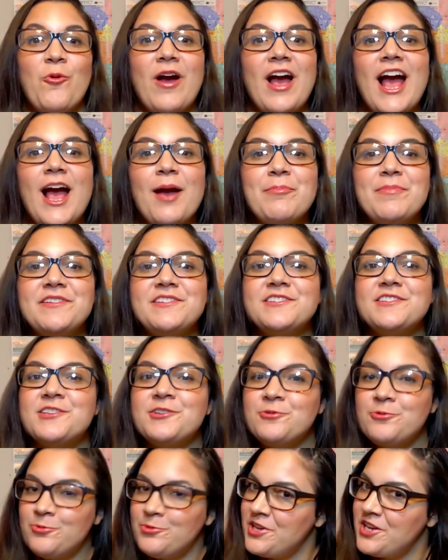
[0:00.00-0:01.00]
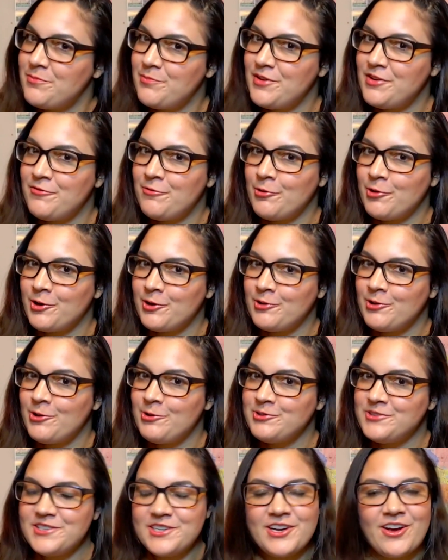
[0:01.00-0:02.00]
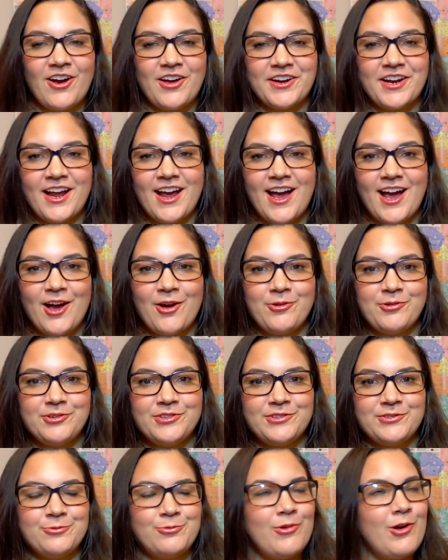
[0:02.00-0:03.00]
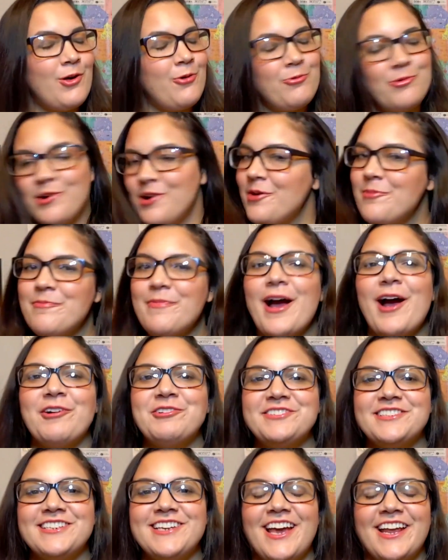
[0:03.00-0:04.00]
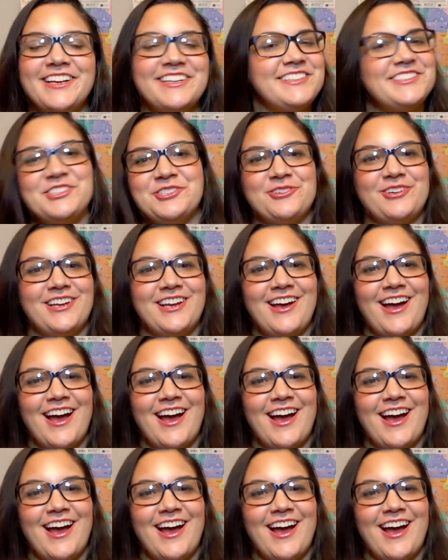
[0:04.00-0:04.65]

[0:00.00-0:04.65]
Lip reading: What happens the week before closing on a house? Well, we're about to get into it,